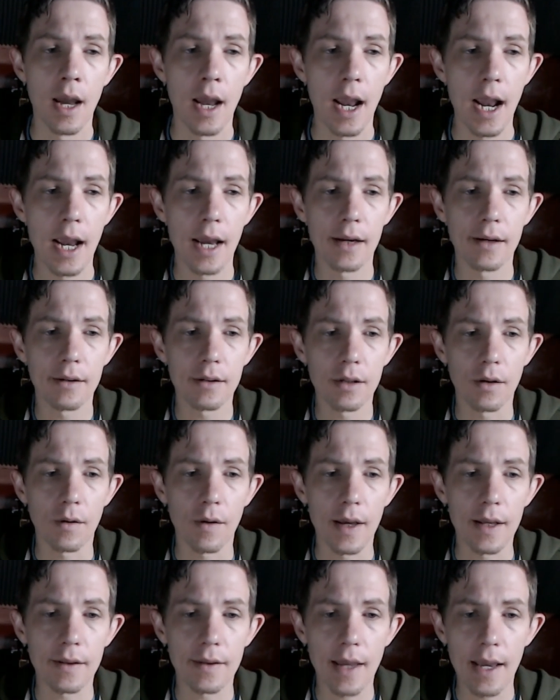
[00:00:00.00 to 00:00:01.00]
And, you know,
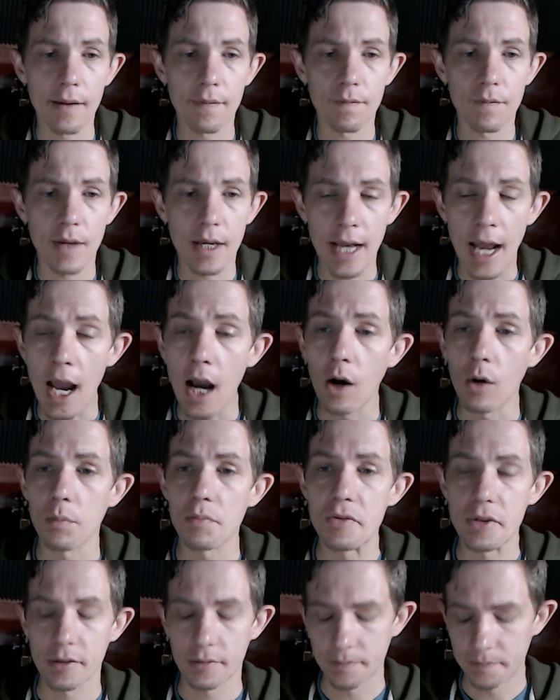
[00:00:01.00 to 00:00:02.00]
it, it, it
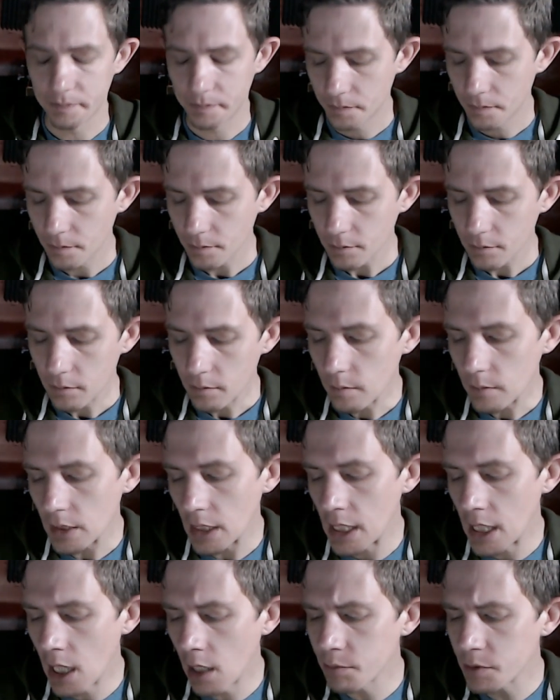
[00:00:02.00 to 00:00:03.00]
helps.
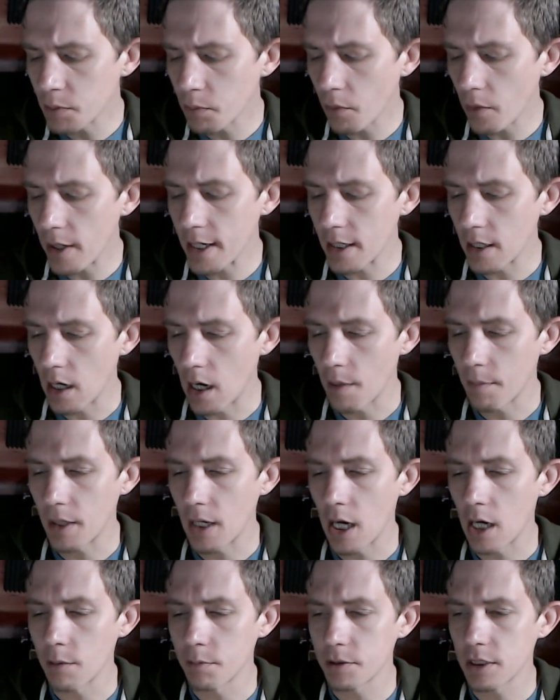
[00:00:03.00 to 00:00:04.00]
It helps break it up. It
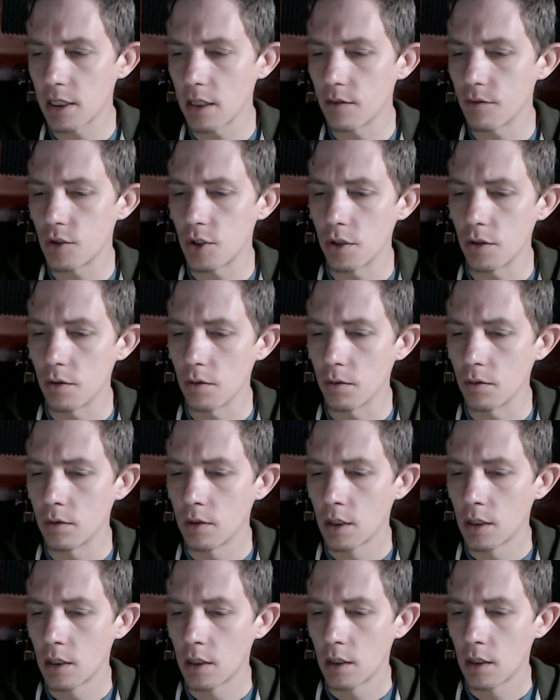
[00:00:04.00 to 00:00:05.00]
helps gives you,
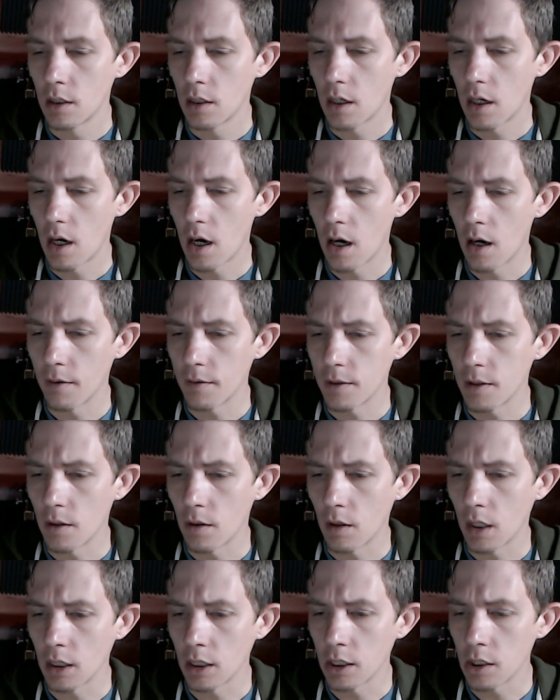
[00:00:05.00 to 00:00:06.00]
uh, you
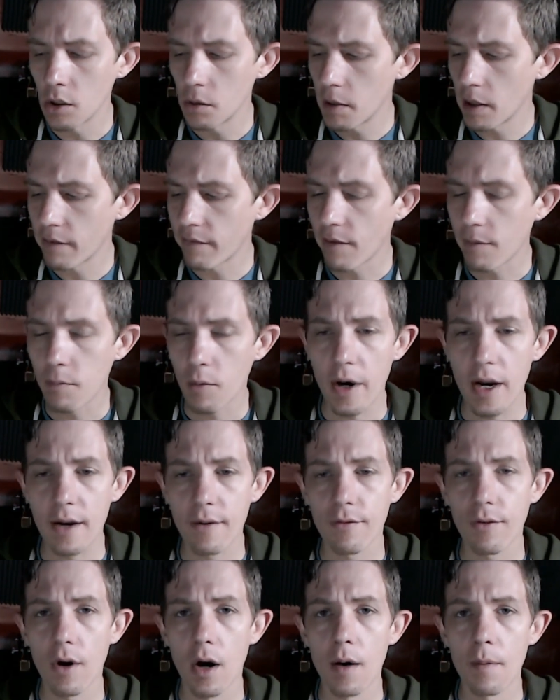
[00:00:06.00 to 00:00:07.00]
know, a little bit of a
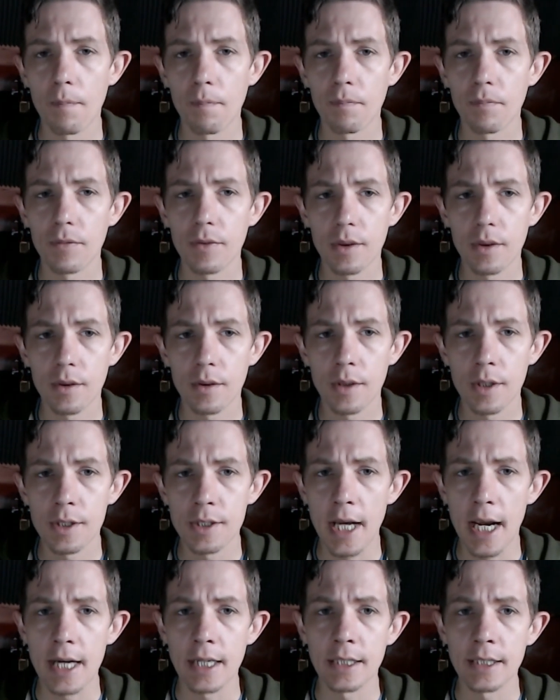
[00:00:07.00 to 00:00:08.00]
break from the
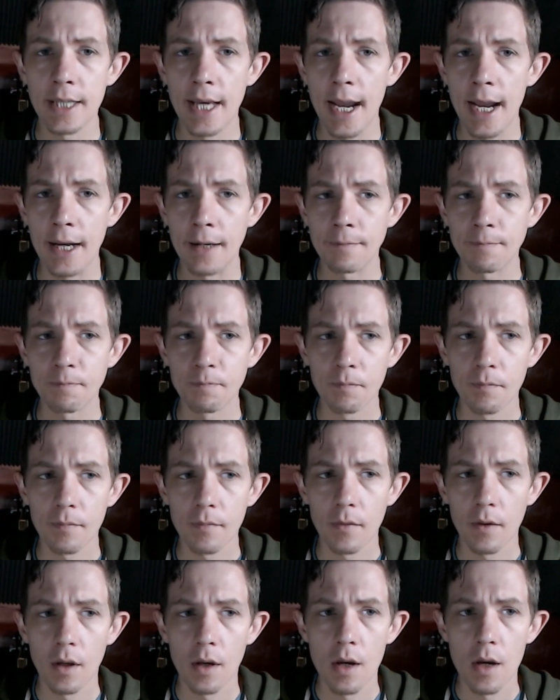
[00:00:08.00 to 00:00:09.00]
day to day.
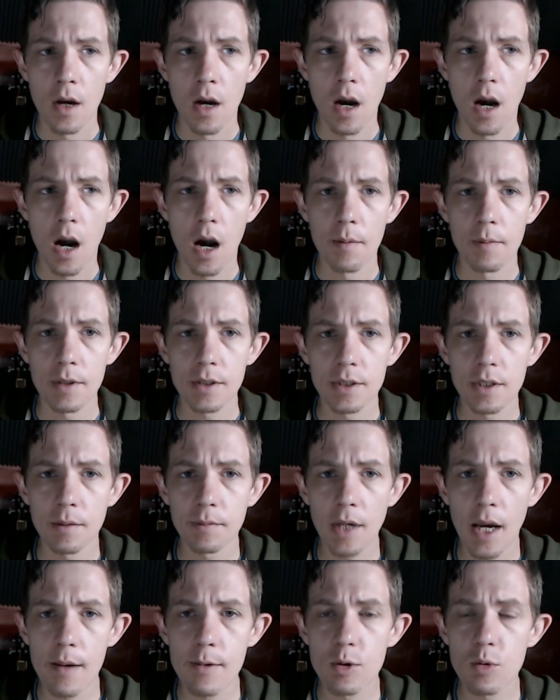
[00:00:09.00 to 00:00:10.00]
Uh, but
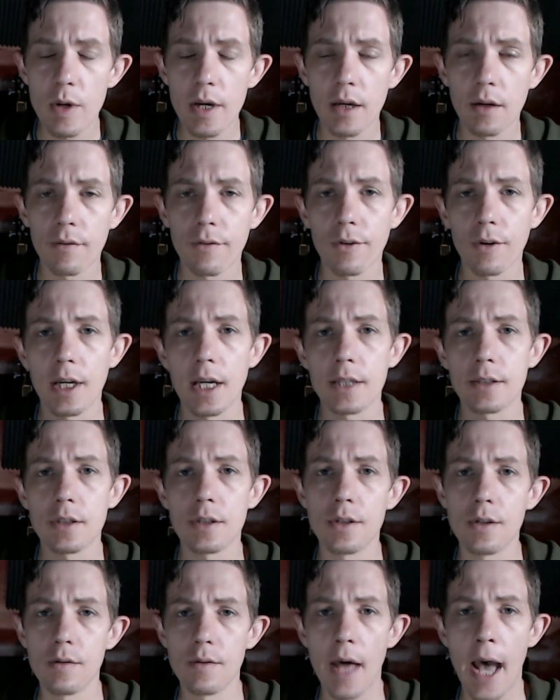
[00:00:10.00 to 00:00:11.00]
sometimes we can forget to
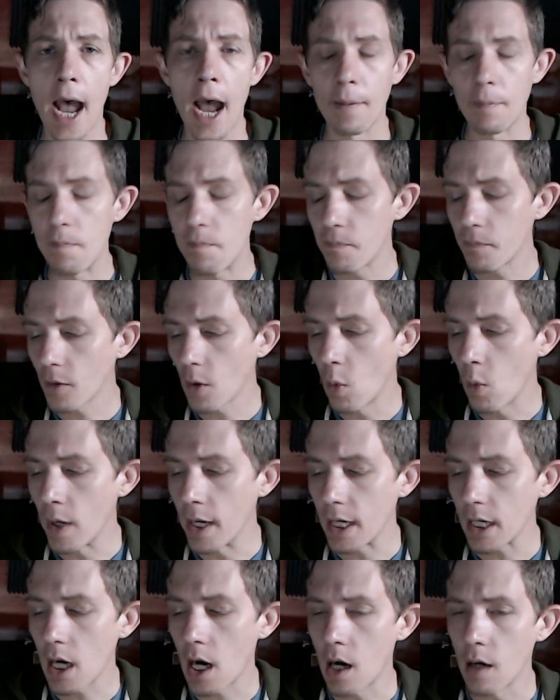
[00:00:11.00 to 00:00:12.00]
do that when
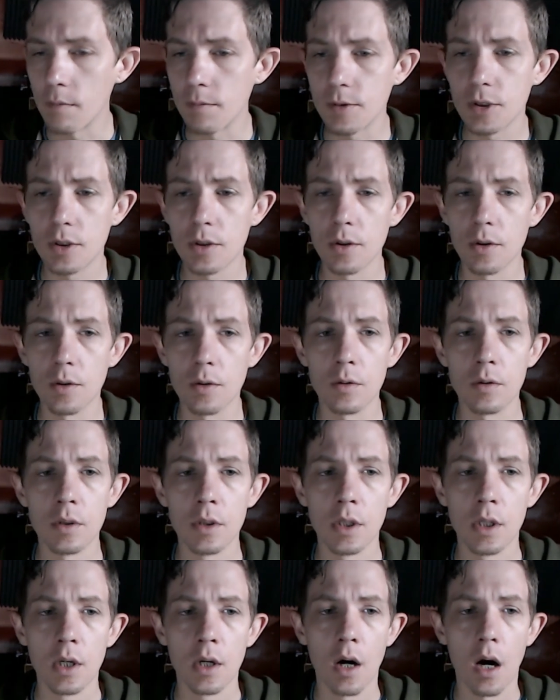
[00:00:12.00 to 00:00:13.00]
it comes to
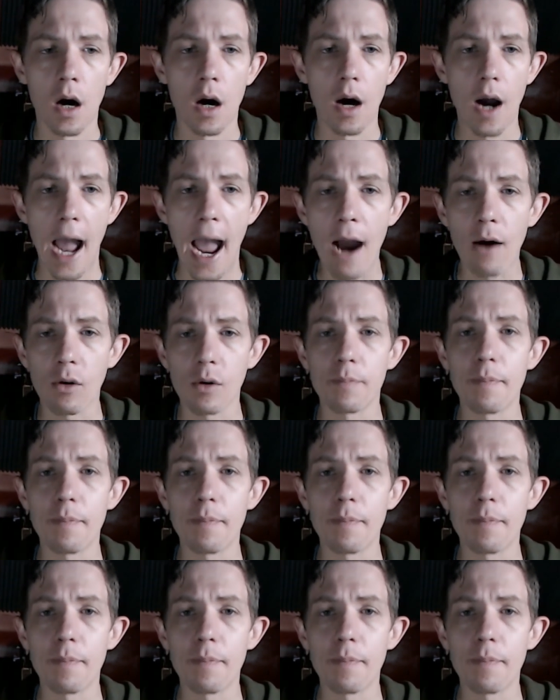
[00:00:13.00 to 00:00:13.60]
our